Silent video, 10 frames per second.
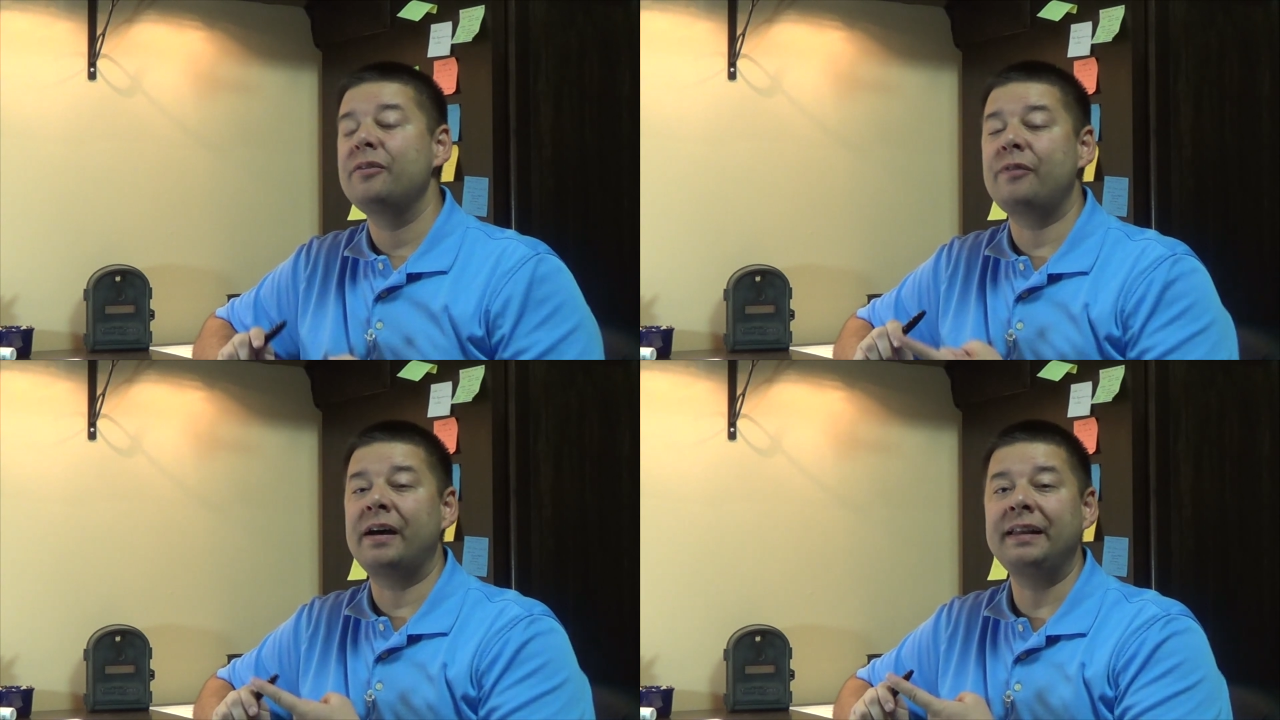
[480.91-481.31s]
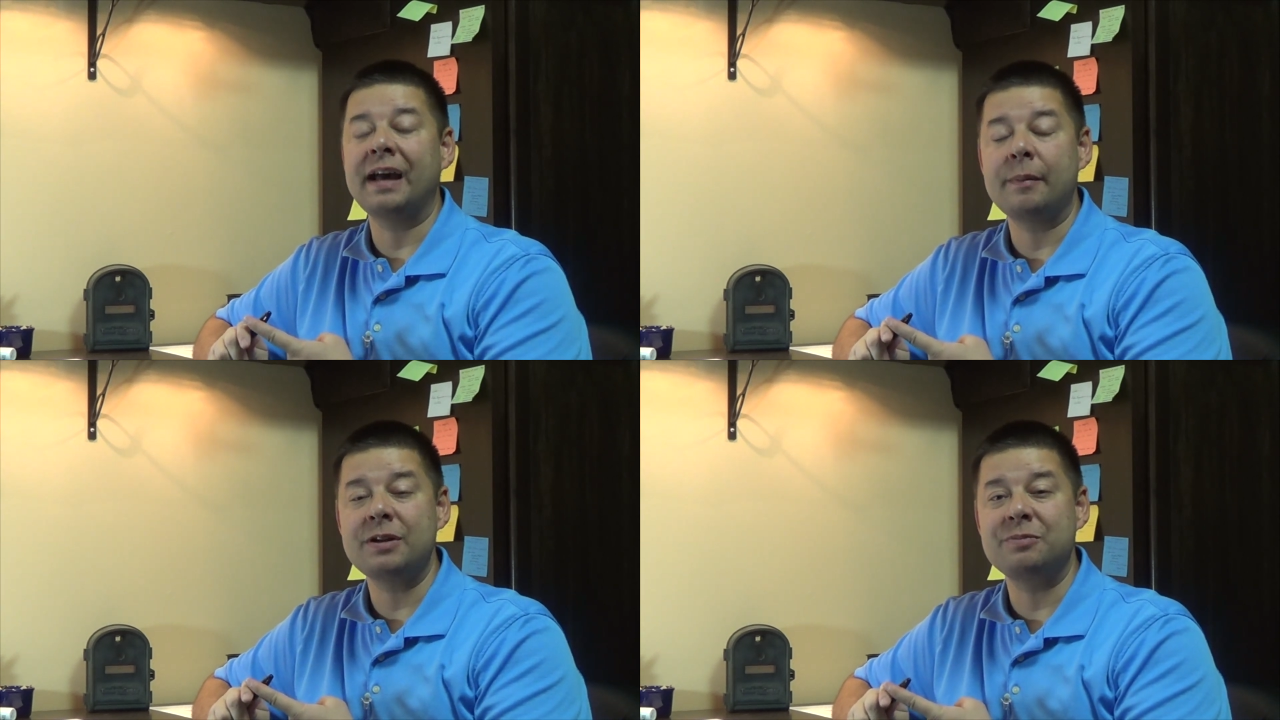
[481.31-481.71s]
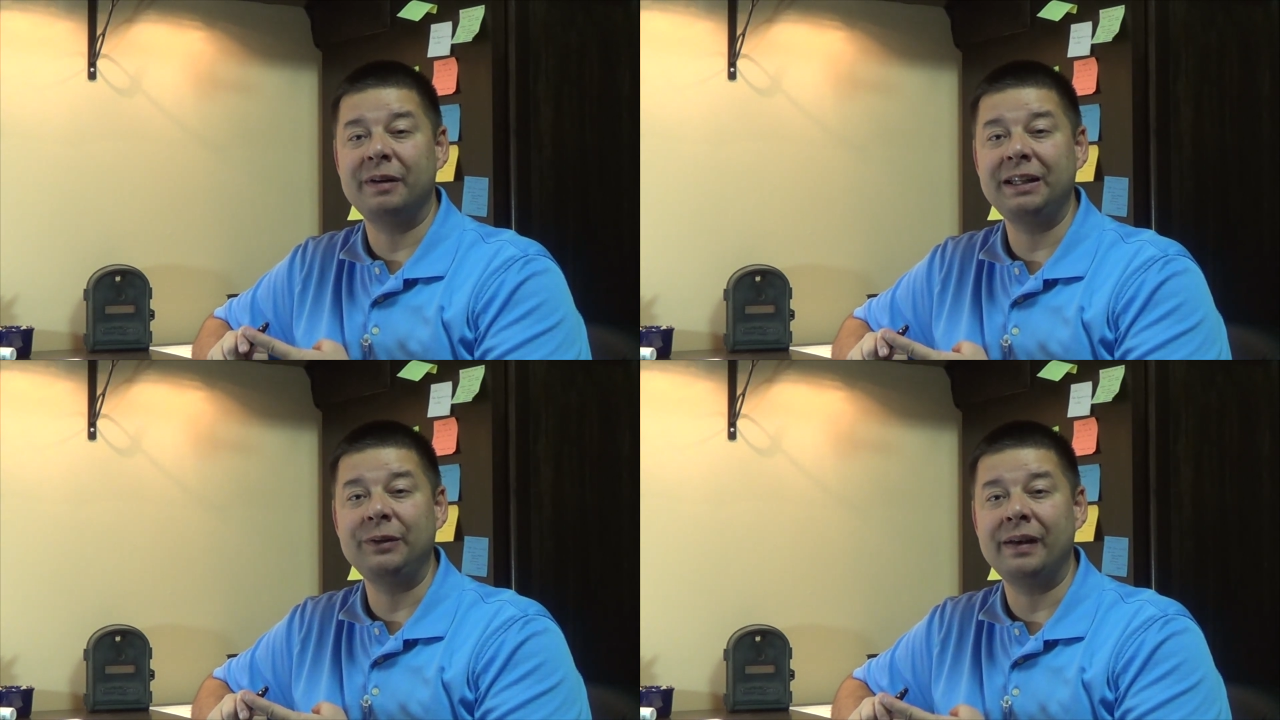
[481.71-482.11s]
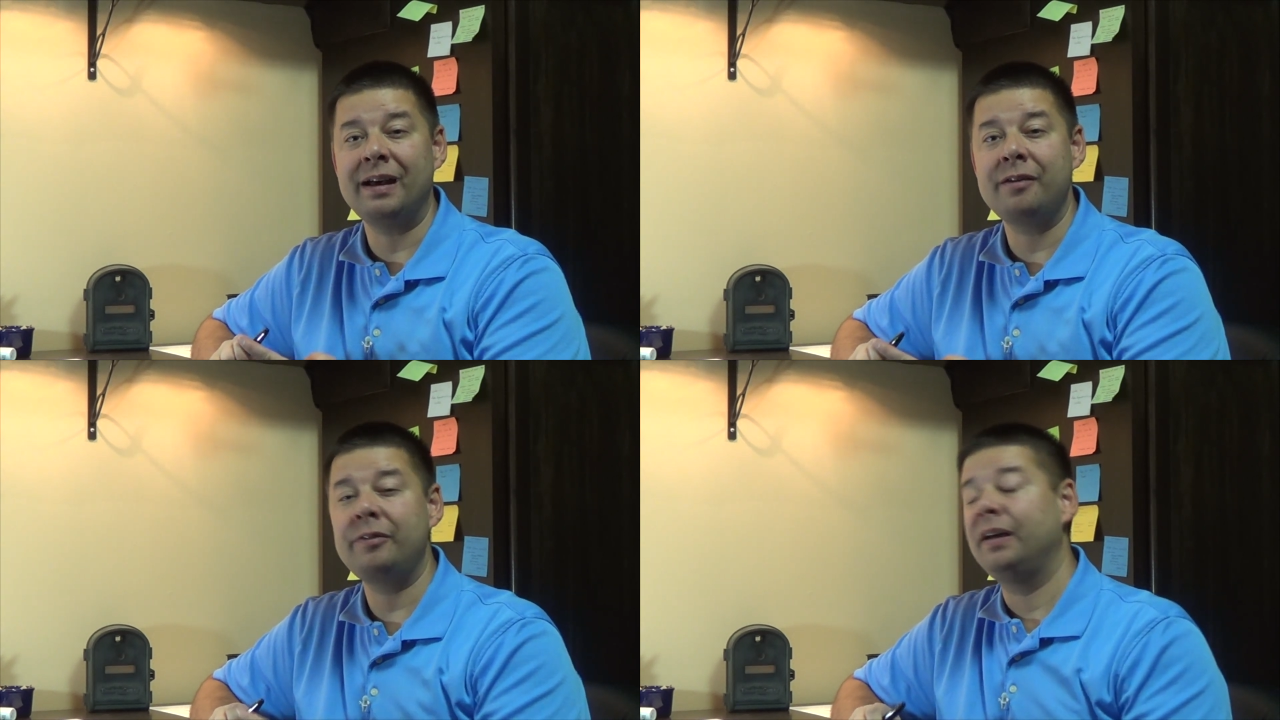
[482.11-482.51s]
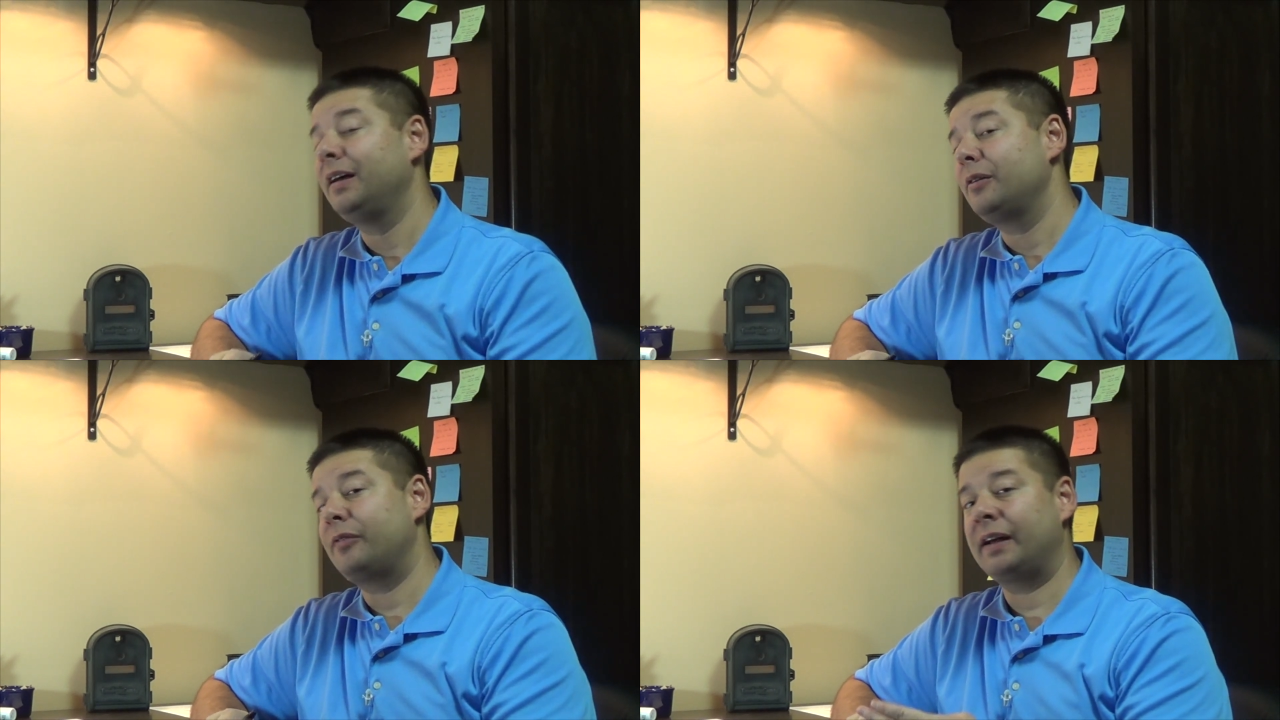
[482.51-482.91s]
finding how much money you have,
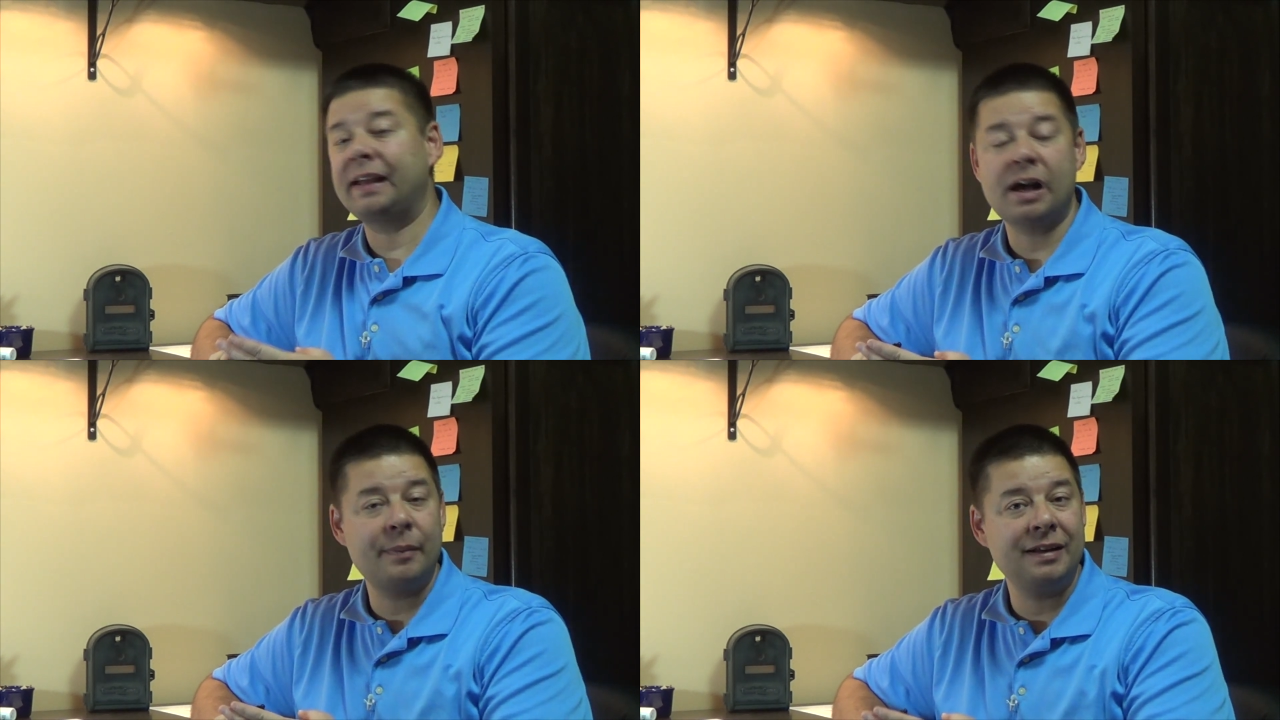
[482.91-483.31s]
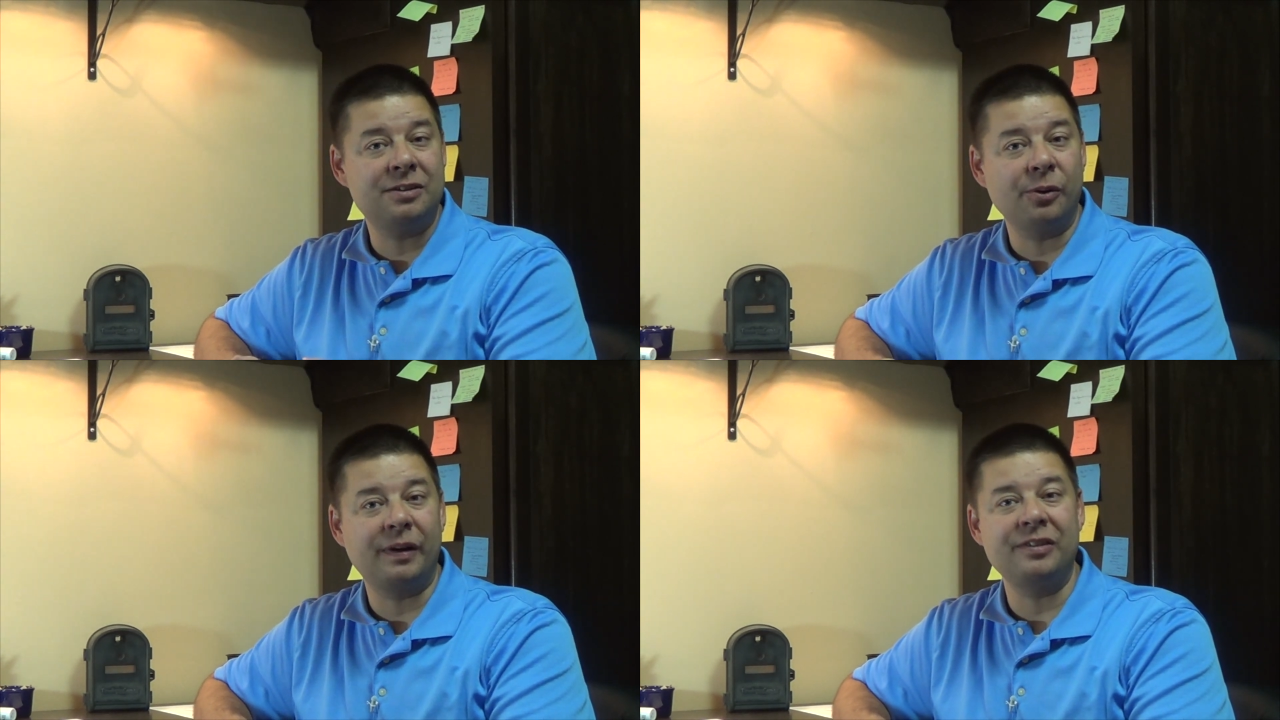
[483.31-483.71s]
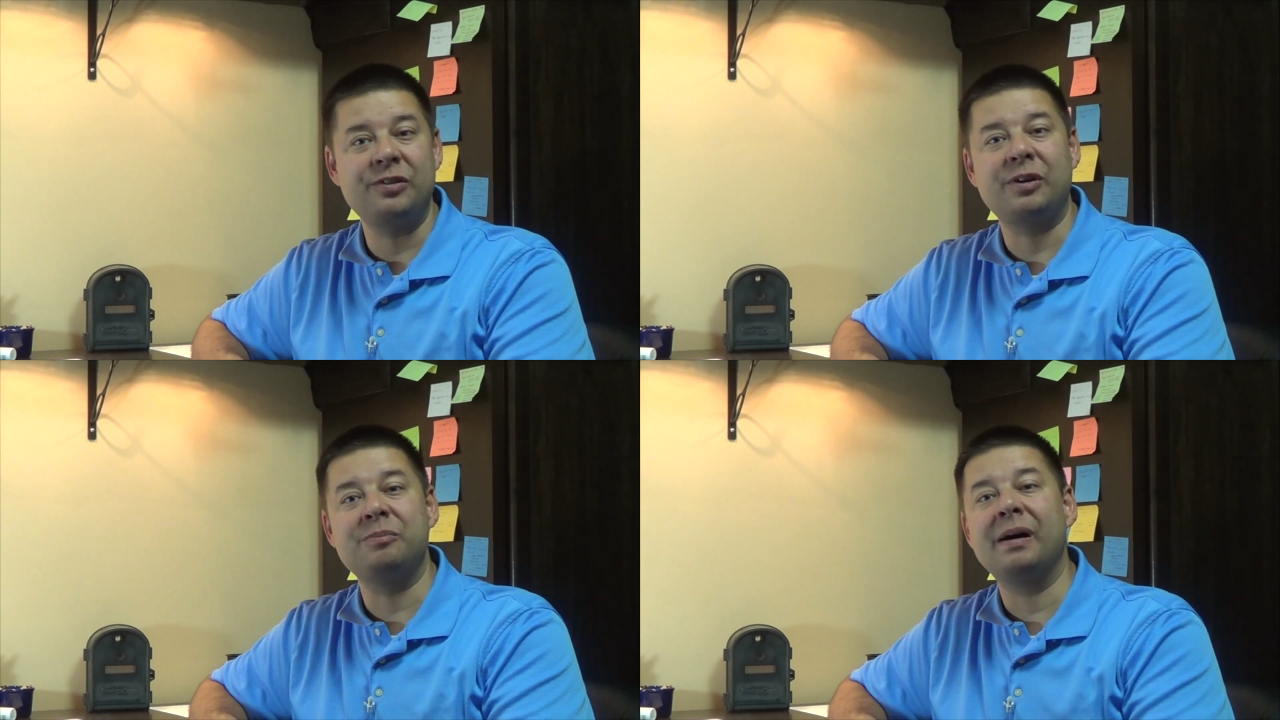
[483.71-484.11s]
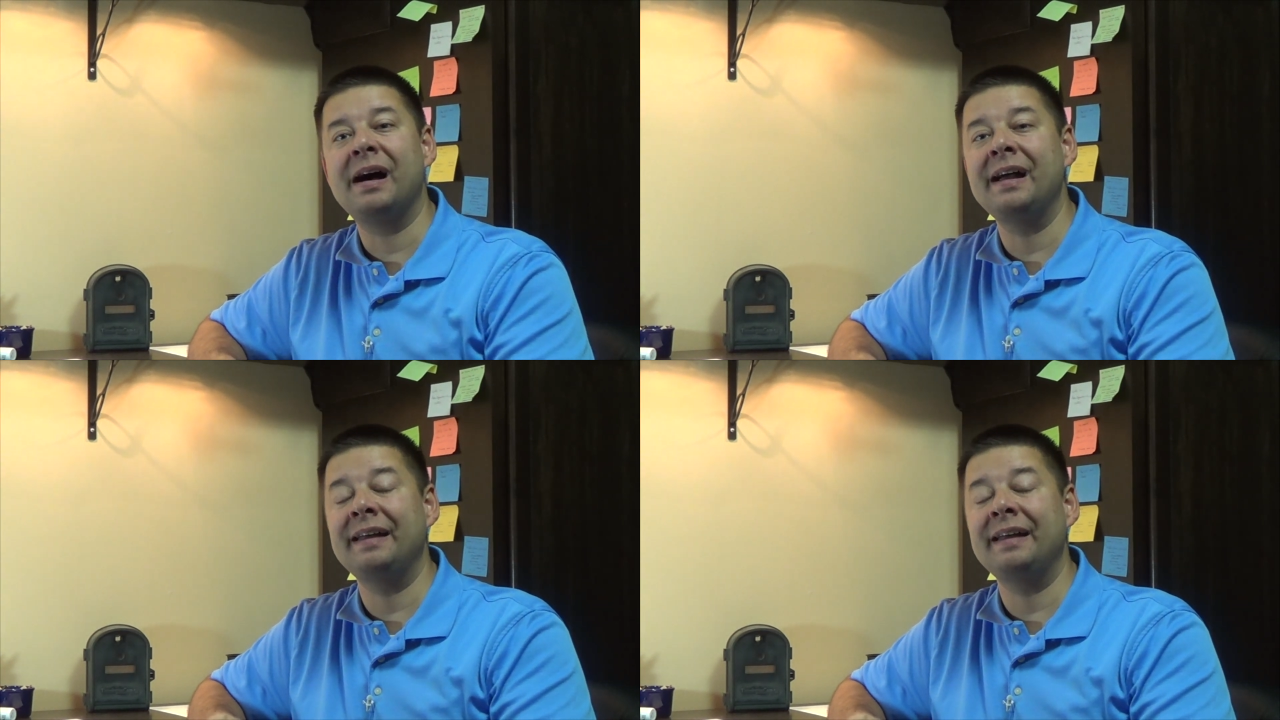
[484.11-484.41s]
finding out how many tokens you can buy,